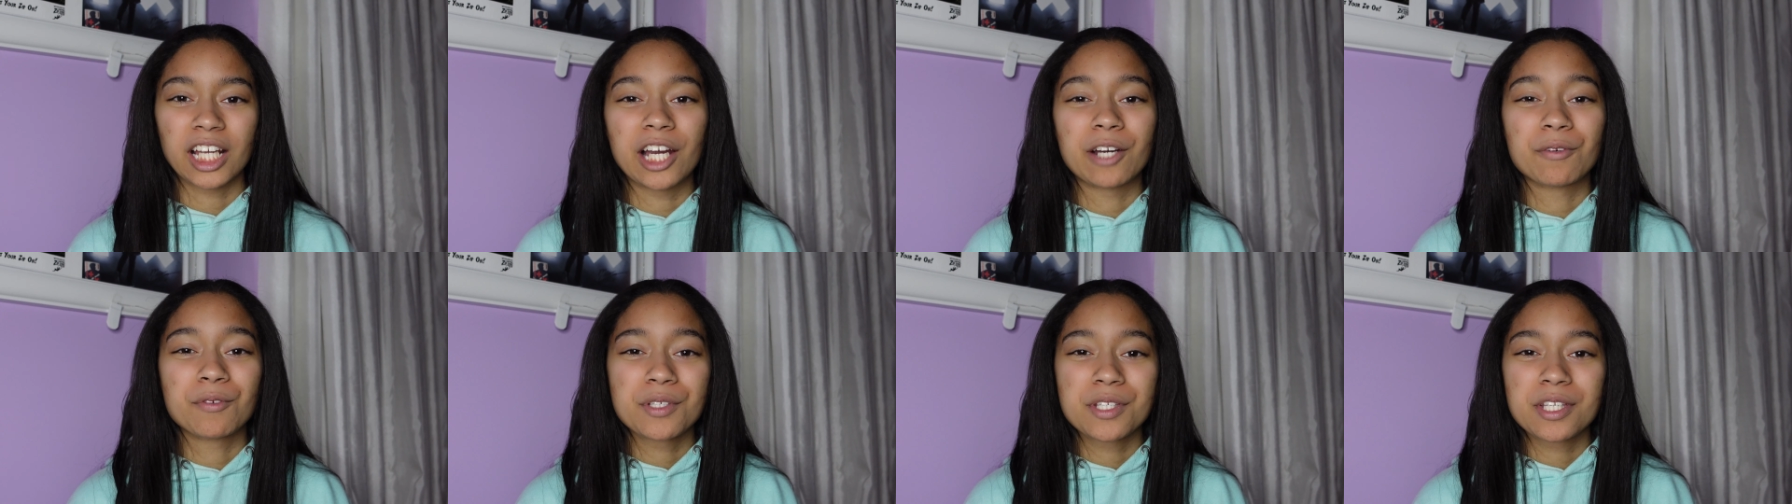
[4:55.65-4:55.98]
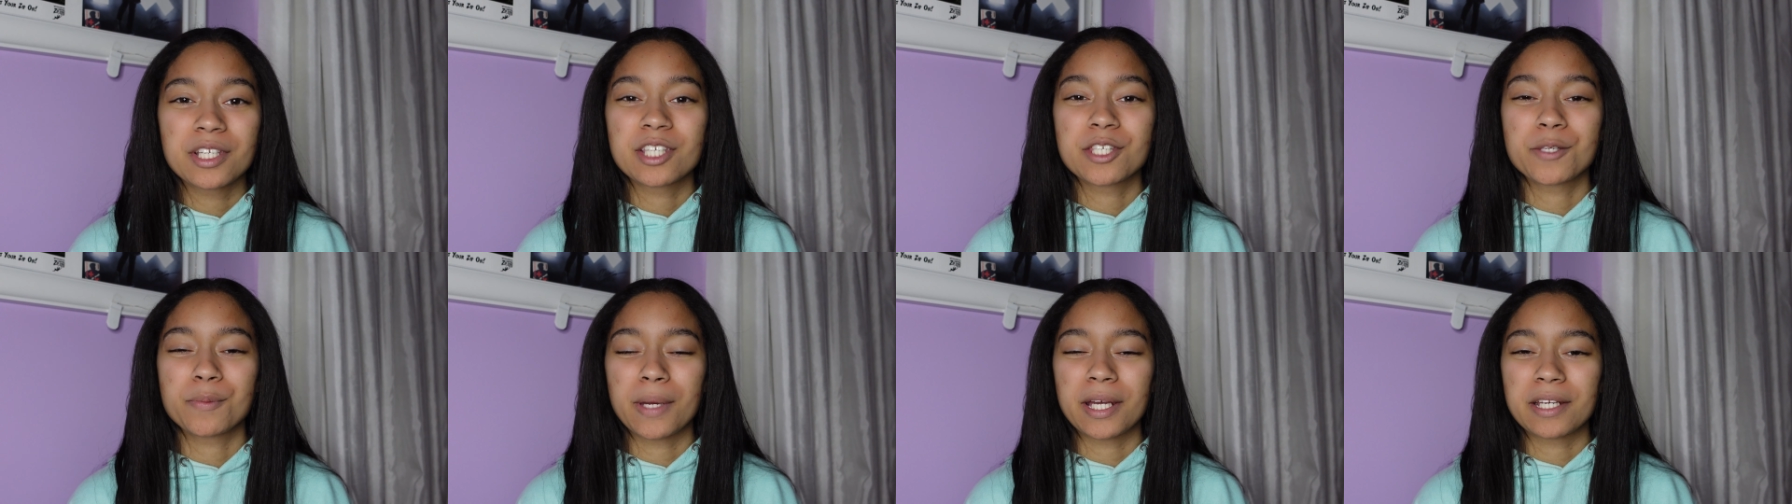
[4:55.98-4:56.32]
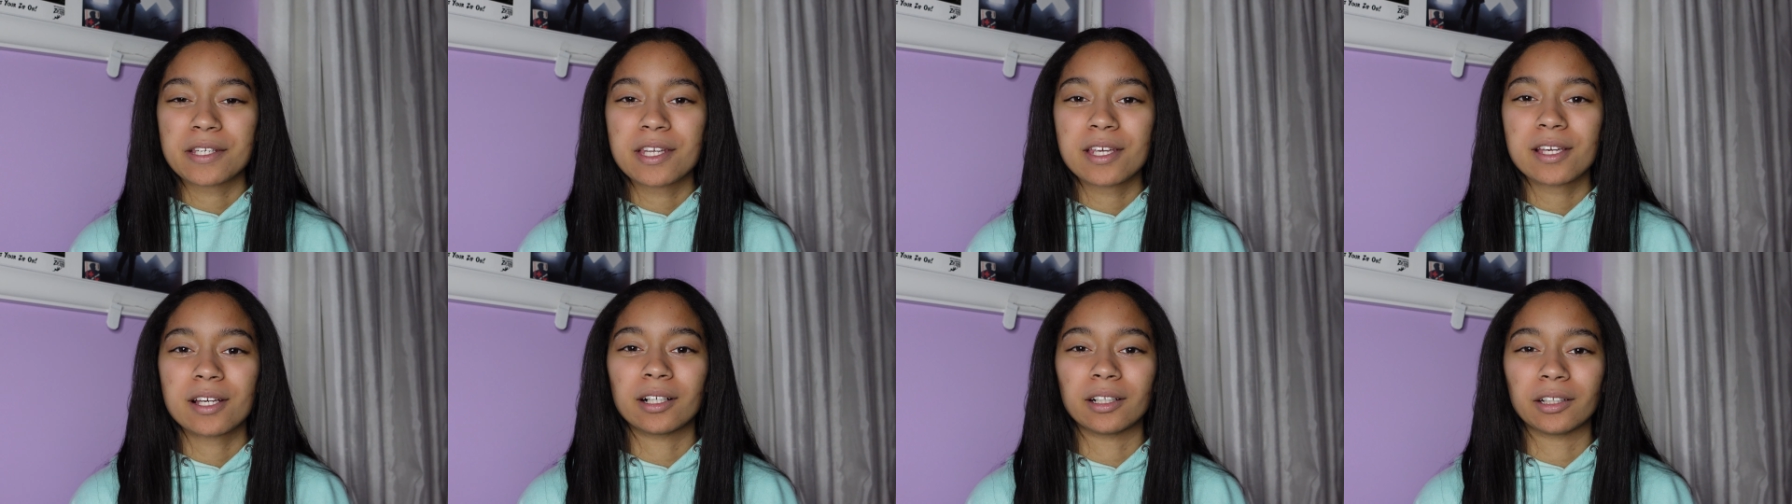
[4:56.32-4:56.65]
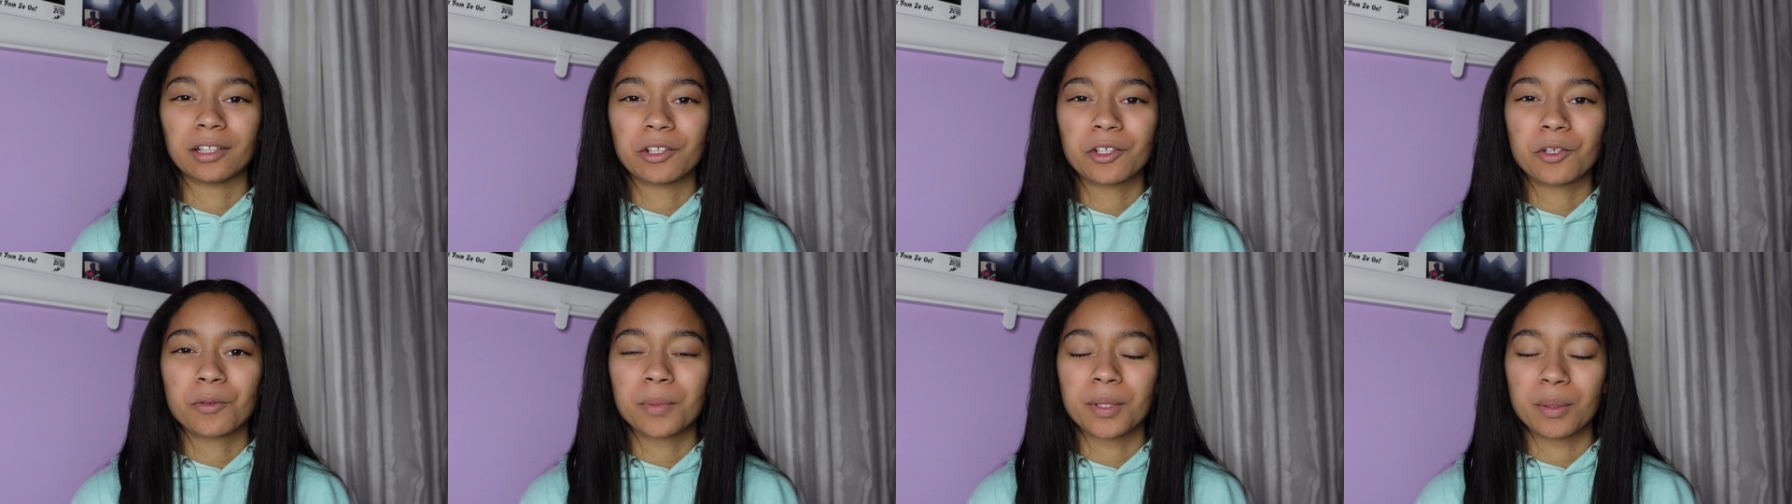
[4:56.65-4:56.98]
I was expecting a
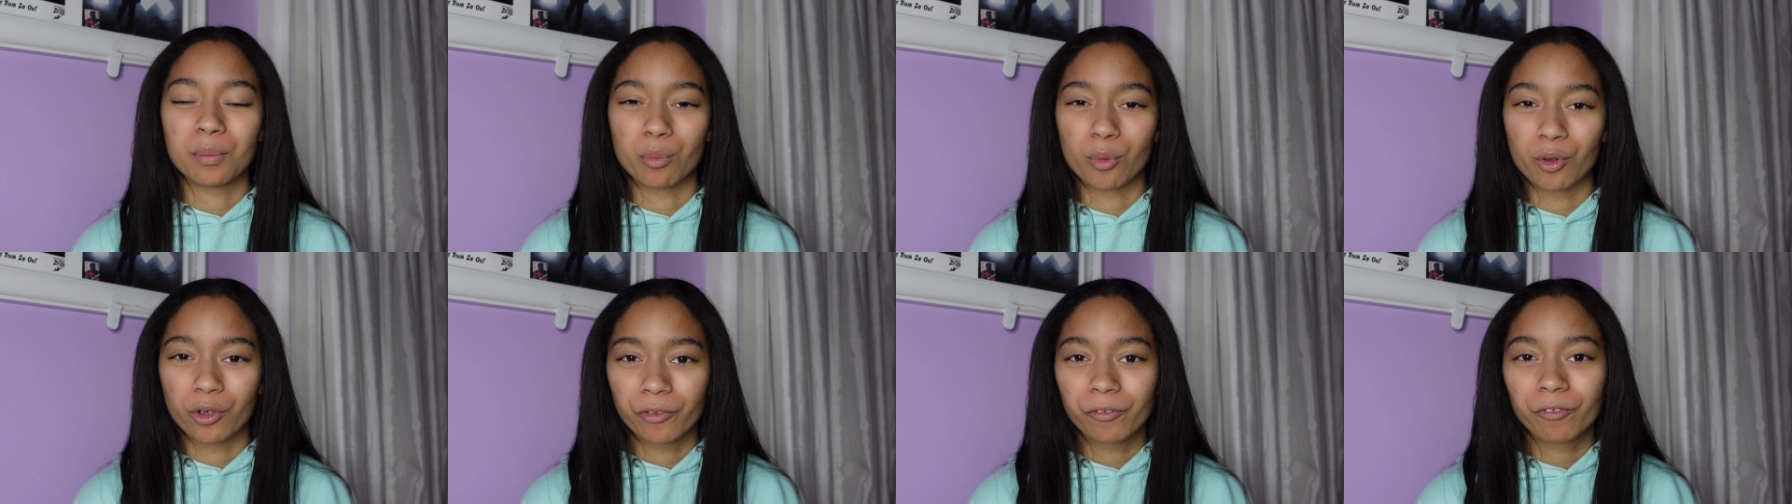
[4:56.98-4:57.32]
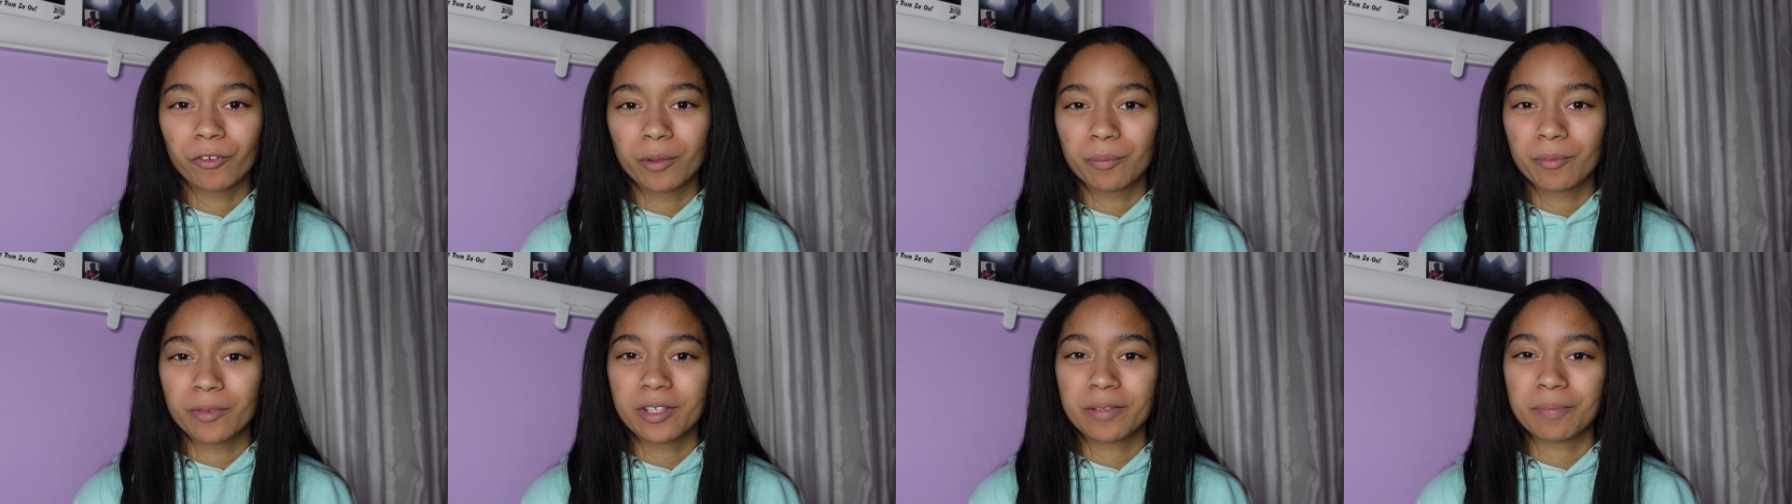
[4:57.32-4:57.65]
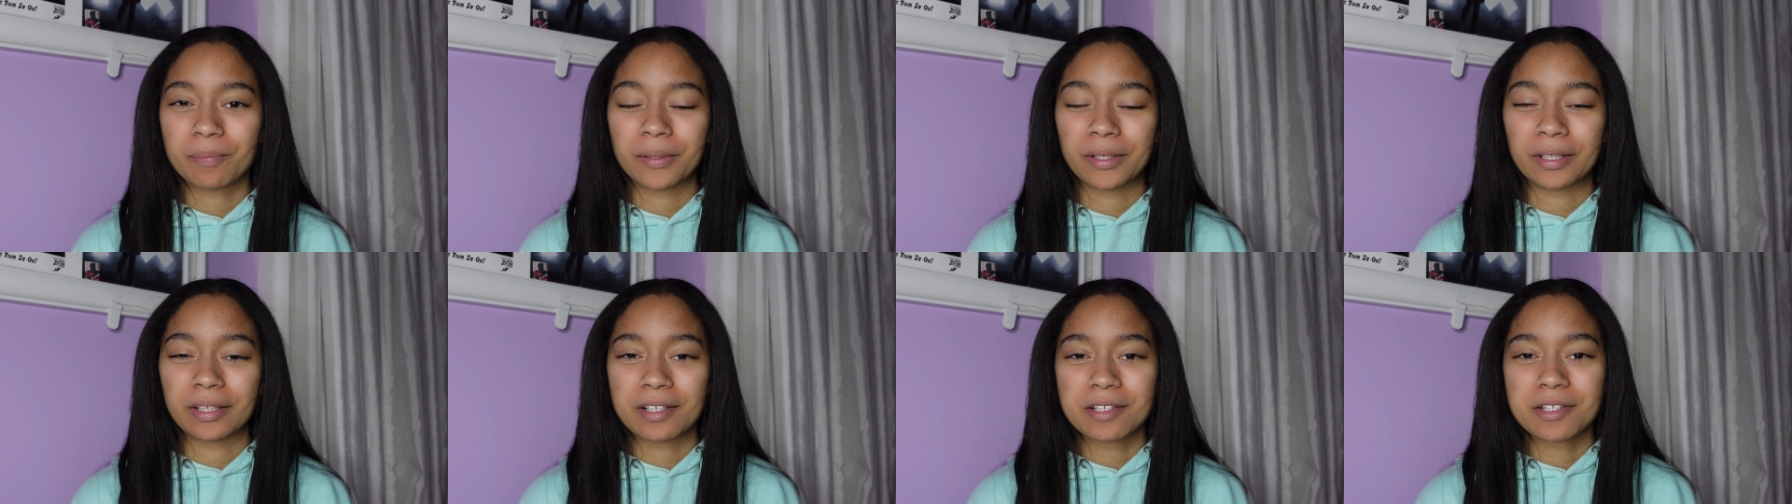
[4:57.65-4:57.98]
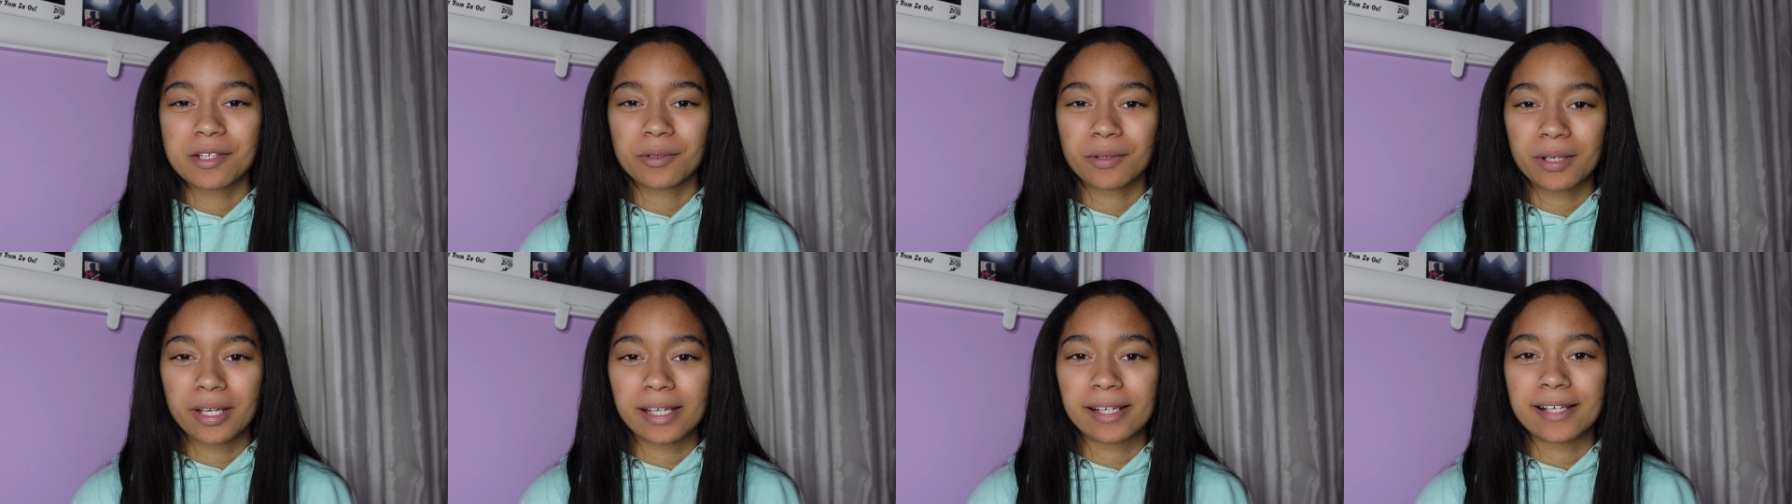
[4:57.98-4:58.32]
little bit more from it, but it's
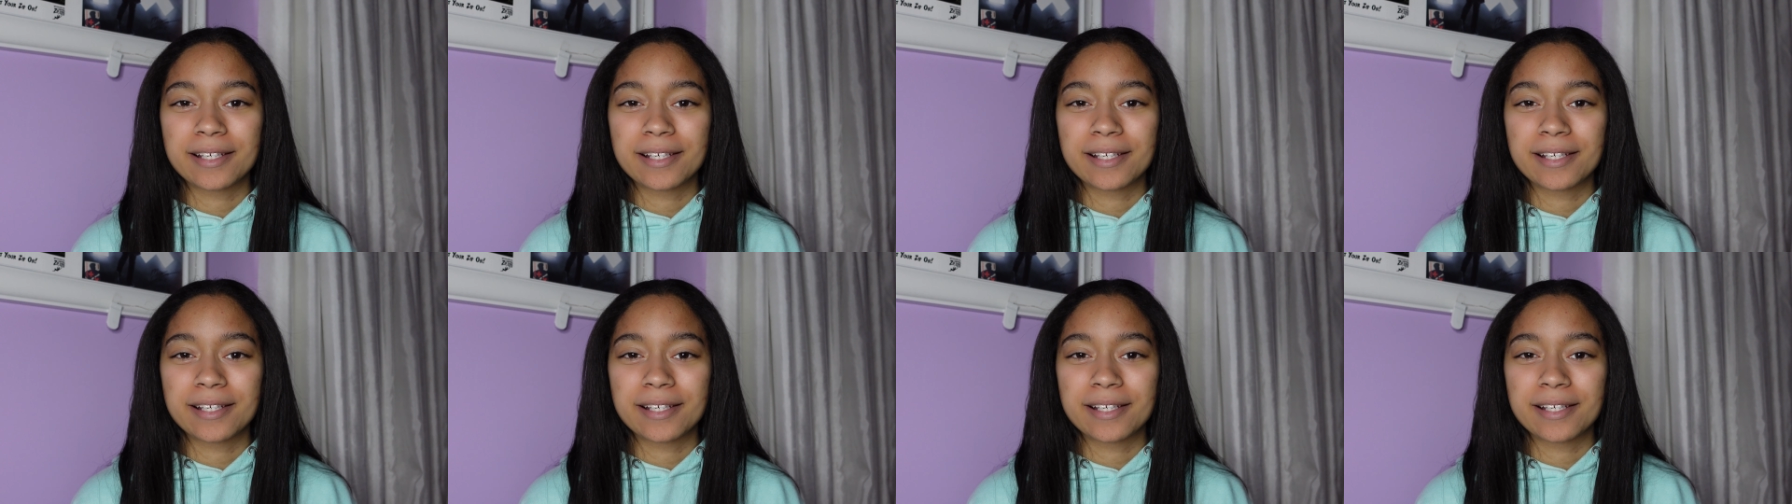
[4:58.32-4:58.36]
okay,